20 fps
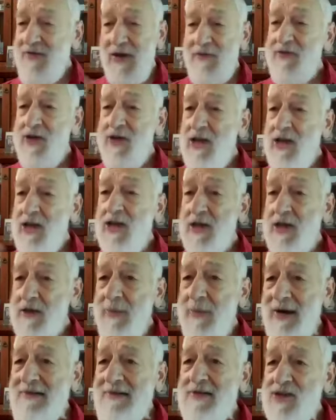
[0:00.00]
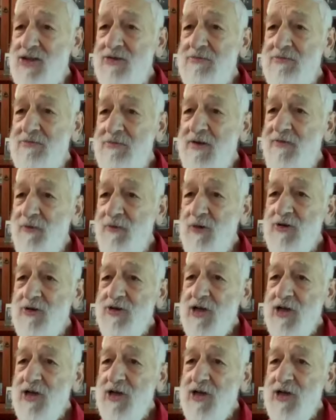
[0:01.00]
never done the comparison before.